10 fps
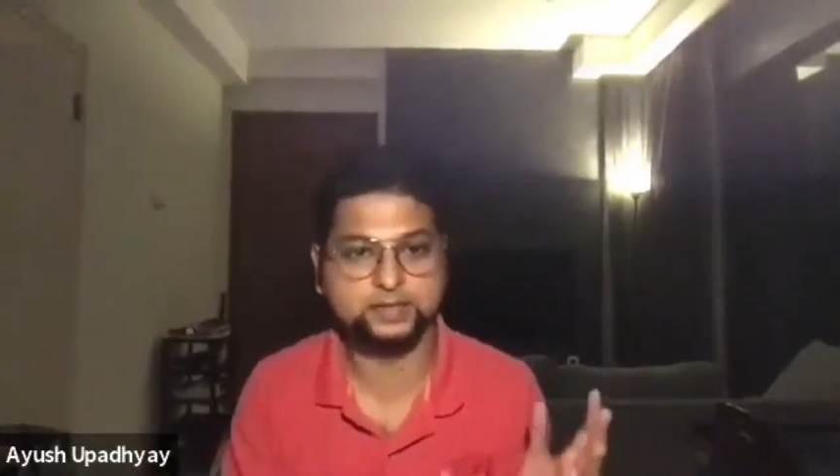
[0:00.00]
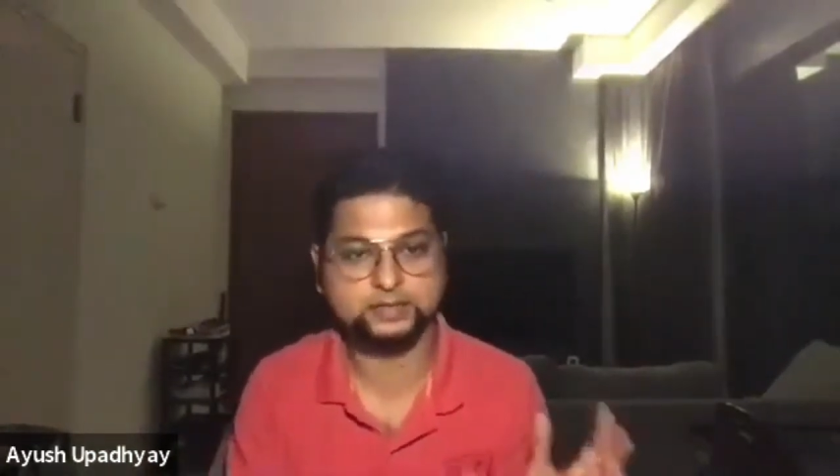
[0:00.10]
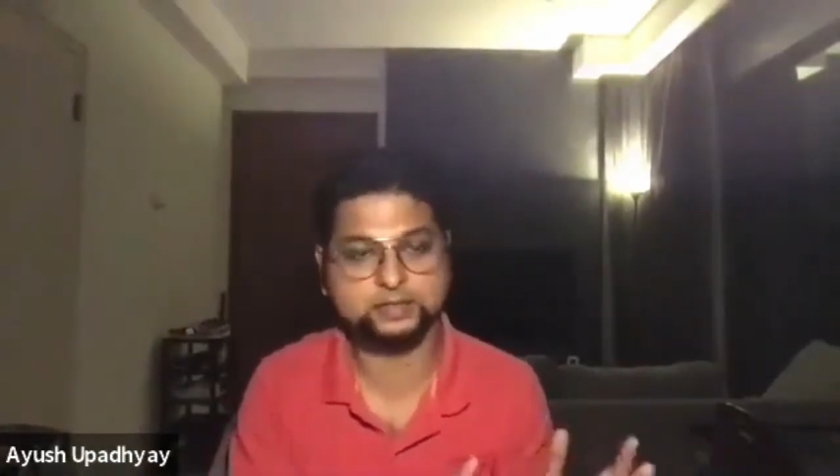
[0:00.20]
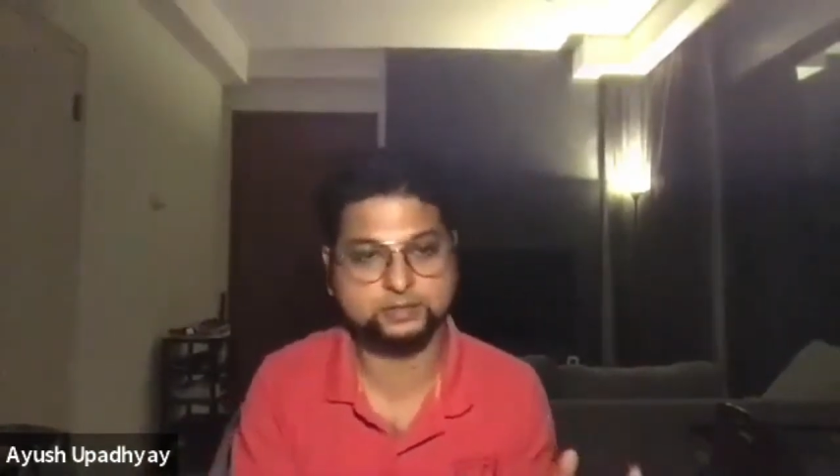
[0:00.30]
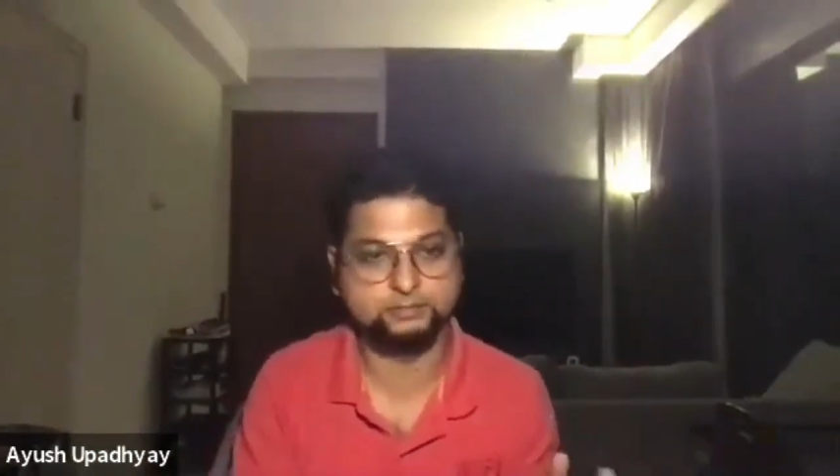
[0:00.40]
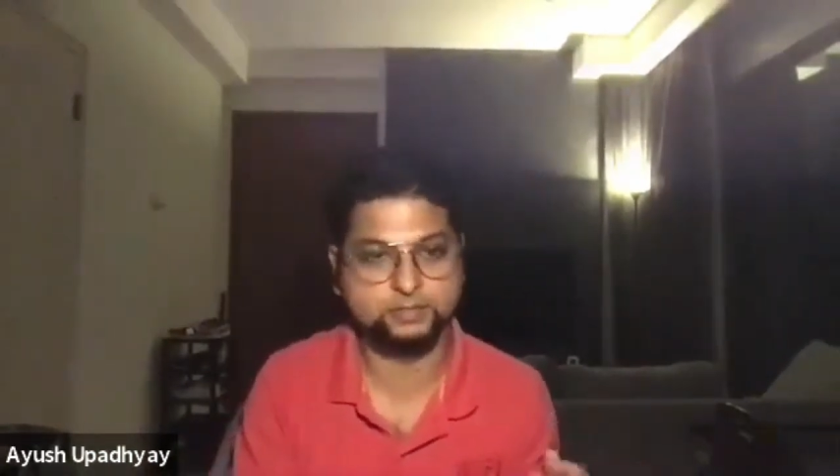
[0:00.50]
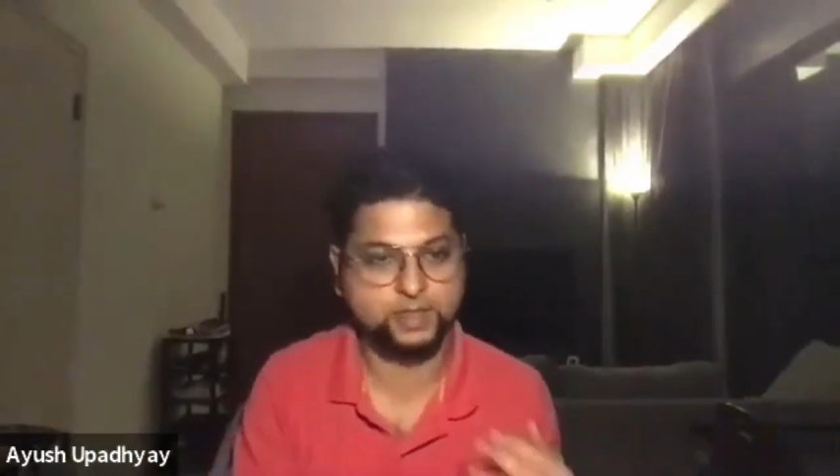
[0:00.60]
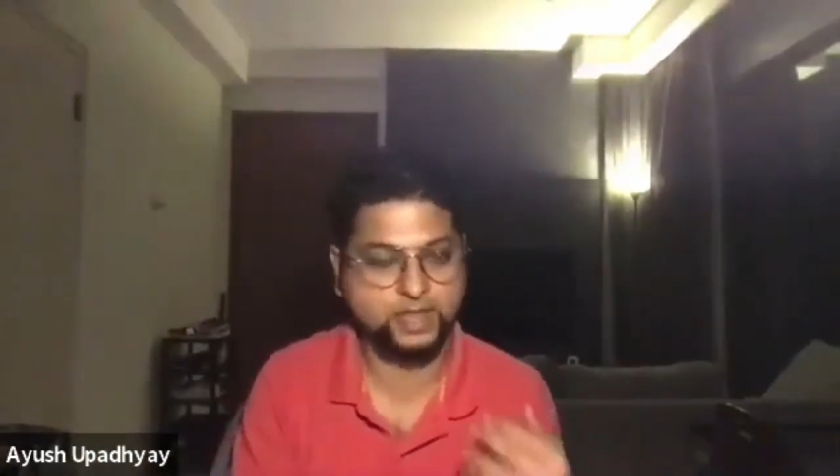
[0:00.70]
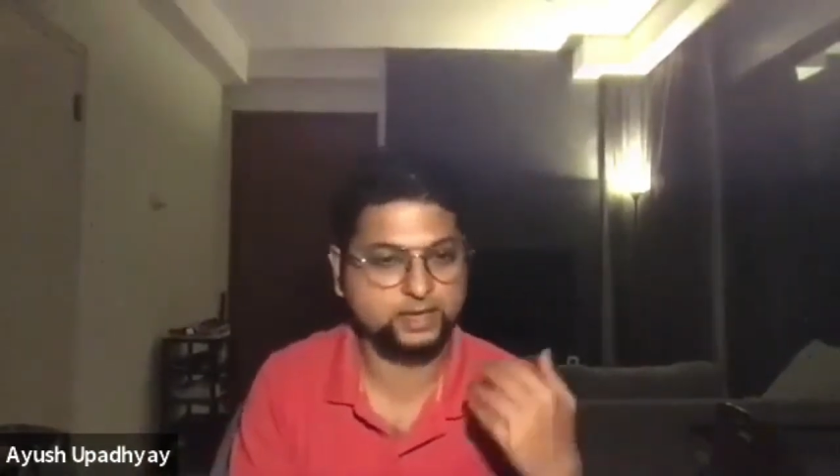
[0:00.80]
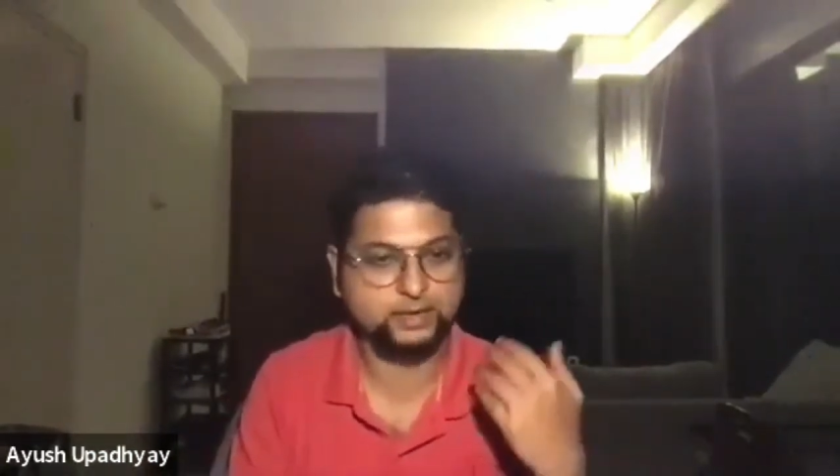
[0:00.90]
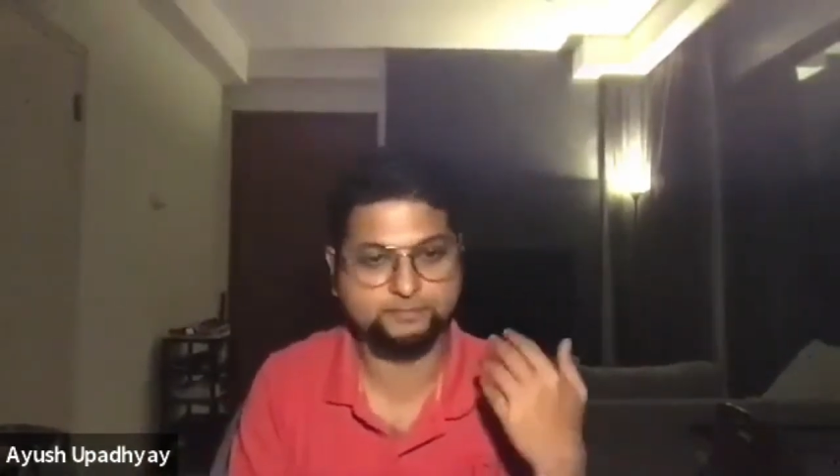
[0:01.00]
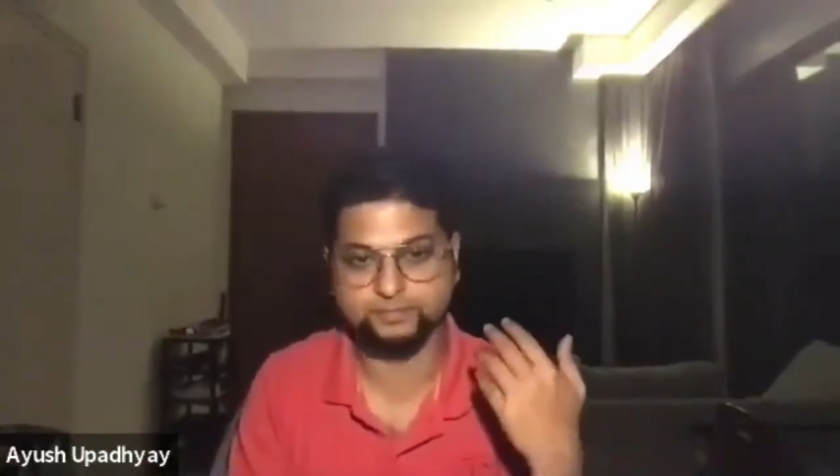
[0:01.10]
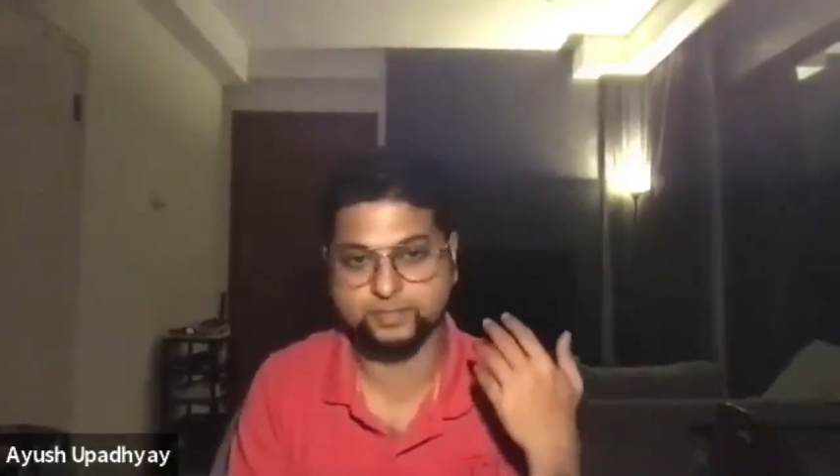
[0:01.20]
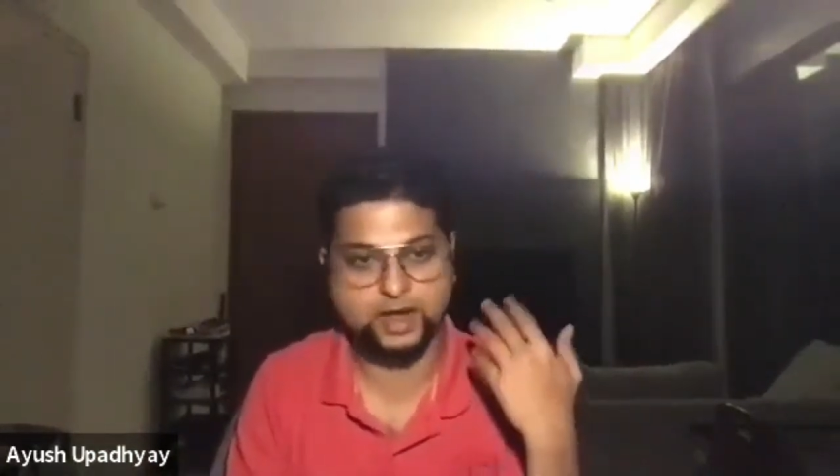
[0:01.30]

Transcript: an